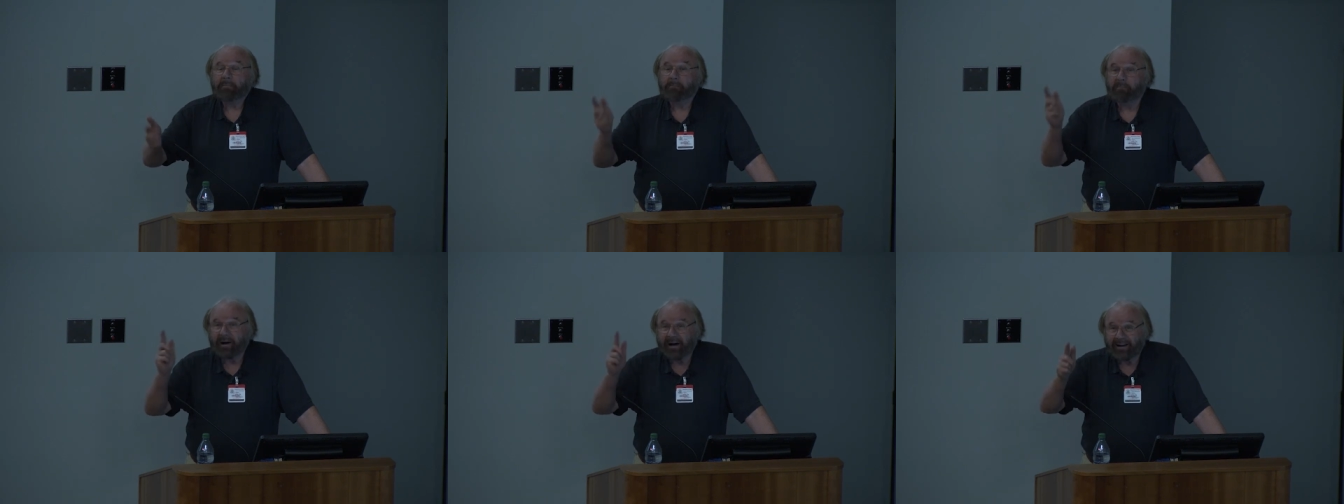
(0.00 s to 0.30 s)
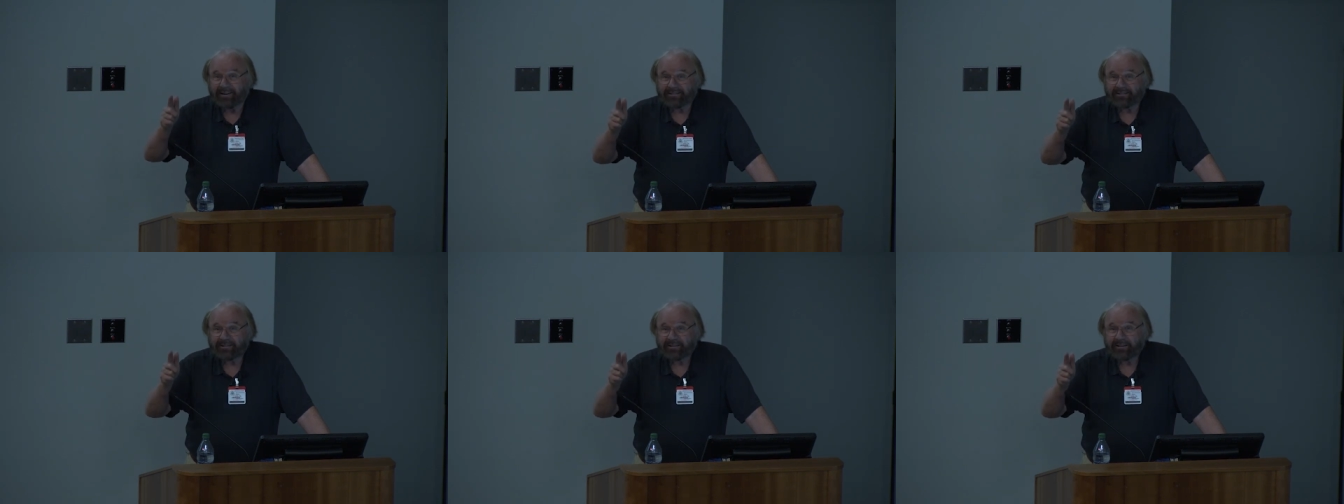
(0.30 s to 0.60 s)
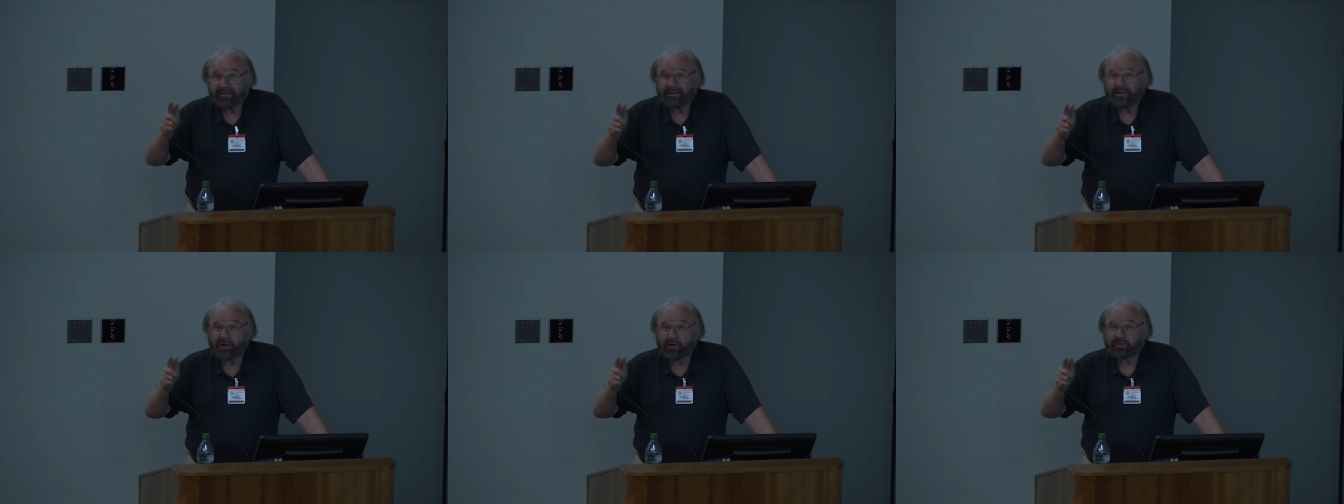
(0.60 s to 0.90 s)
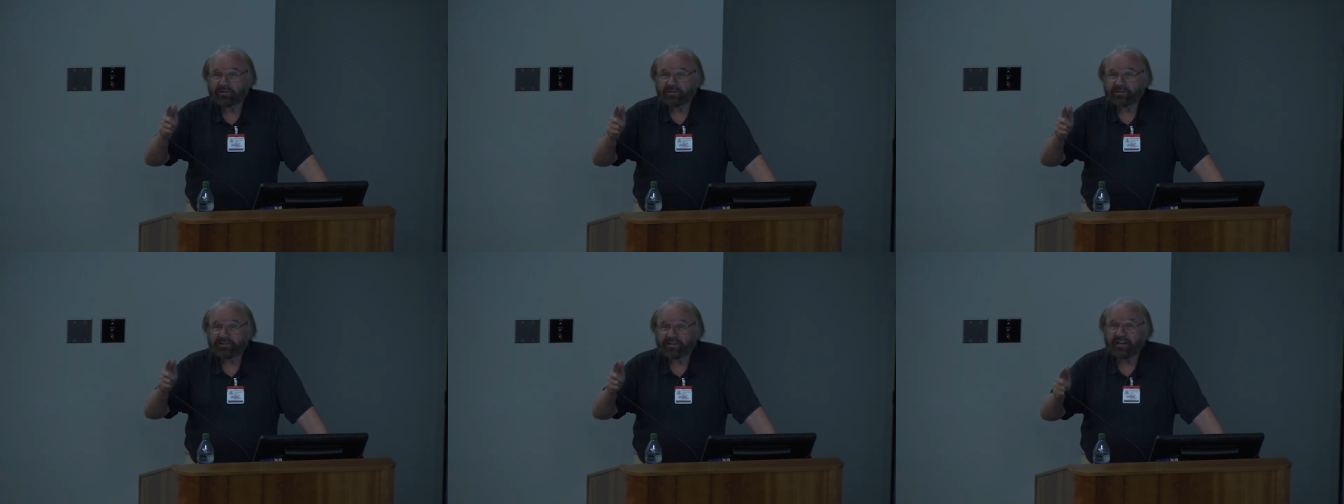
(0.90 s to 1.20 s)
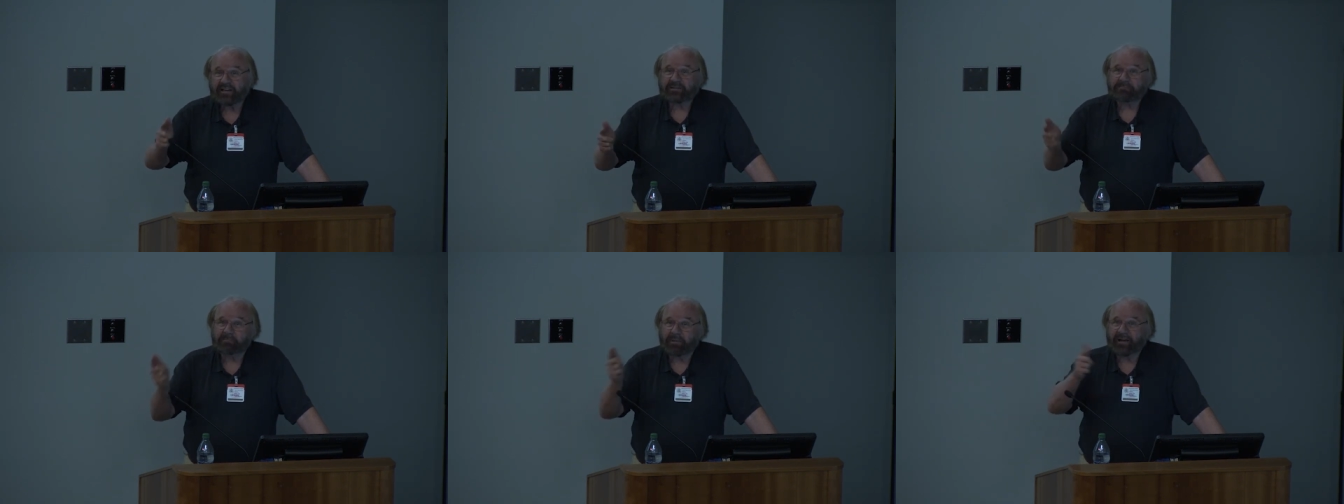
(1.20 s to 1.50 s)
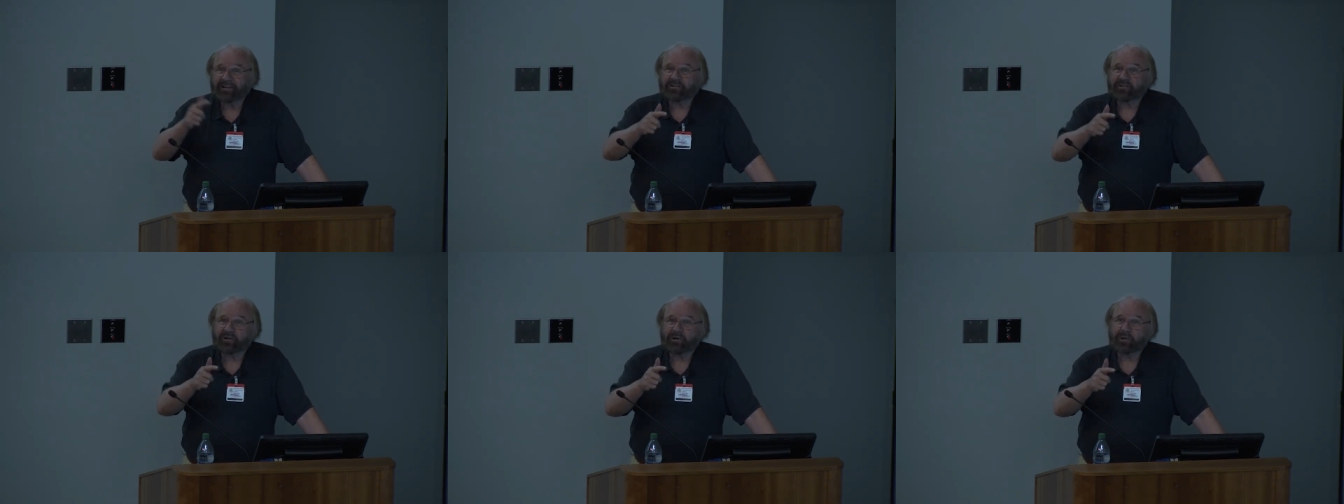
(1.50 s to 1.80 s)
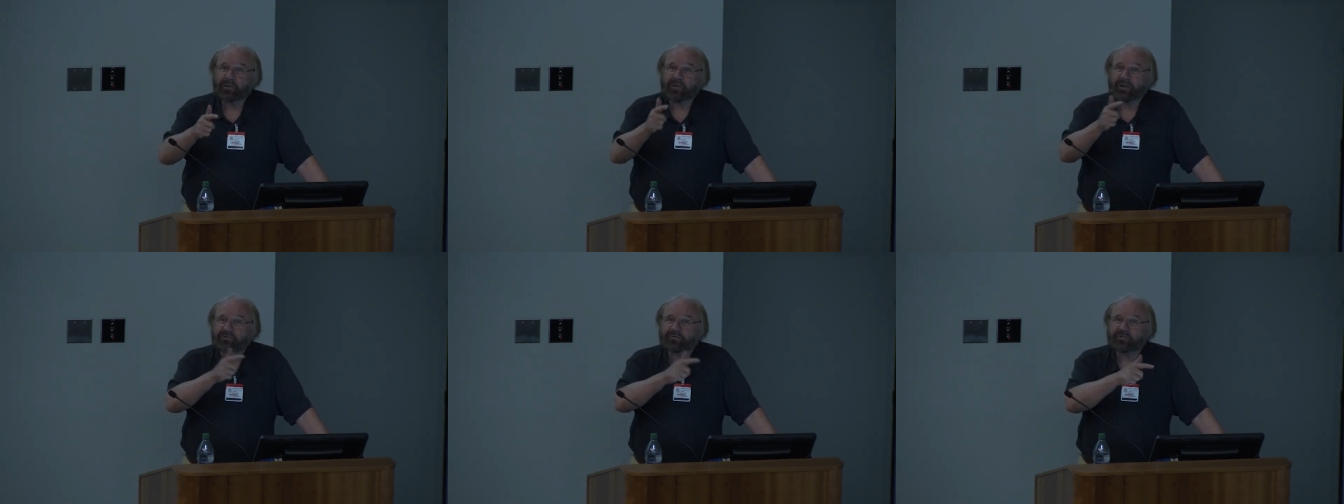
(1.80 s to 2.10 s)
But notice it's better
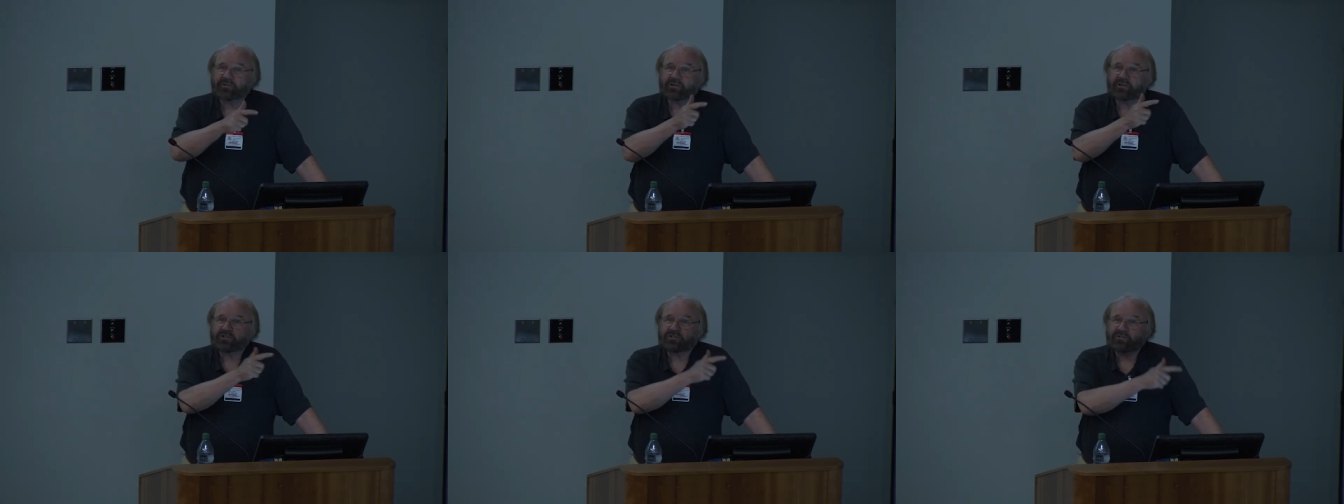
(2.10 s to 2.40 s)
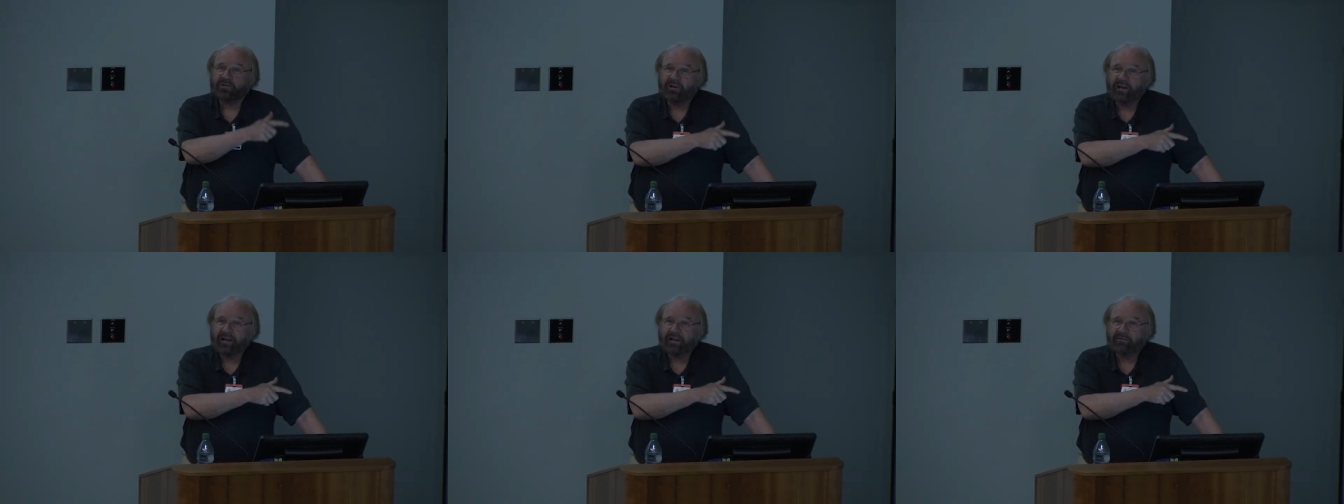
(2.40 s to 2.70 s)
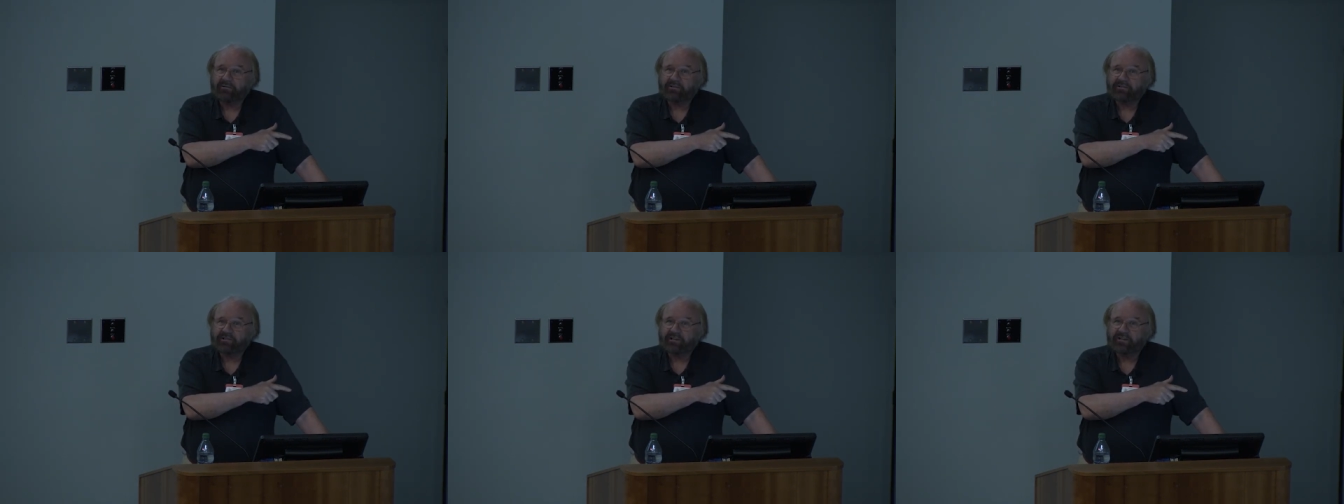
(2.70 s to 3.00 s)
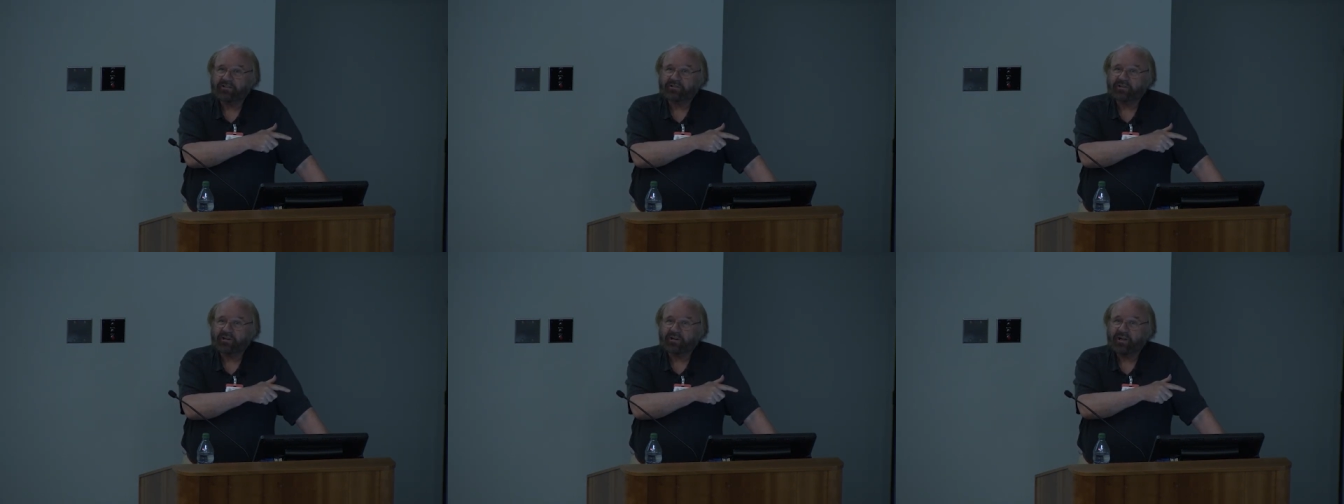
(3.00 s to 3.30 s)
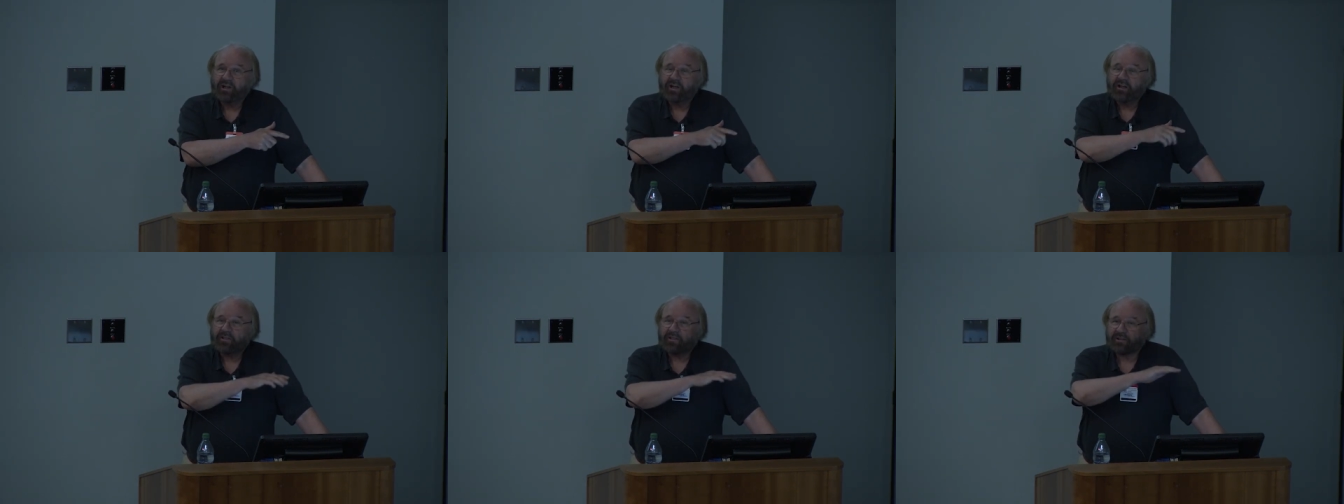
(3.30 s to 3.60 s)
than traditional language teaching.